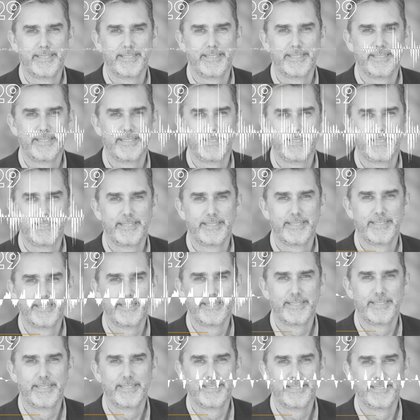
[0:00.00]

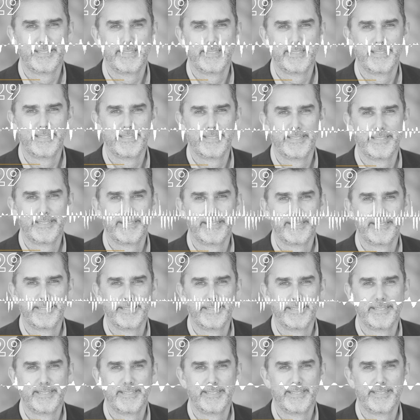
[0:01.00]
How do you
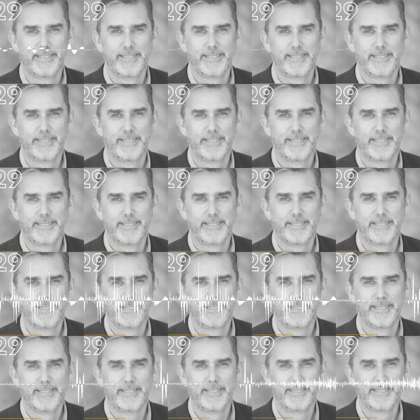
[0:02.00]

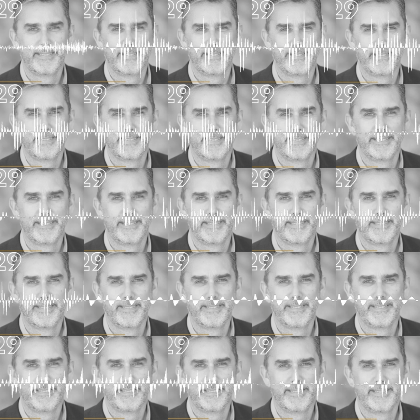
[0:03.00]
foster or
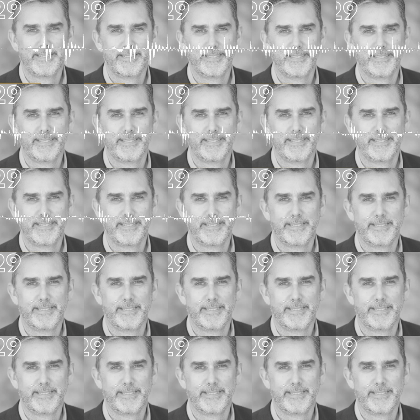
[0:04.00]
enable a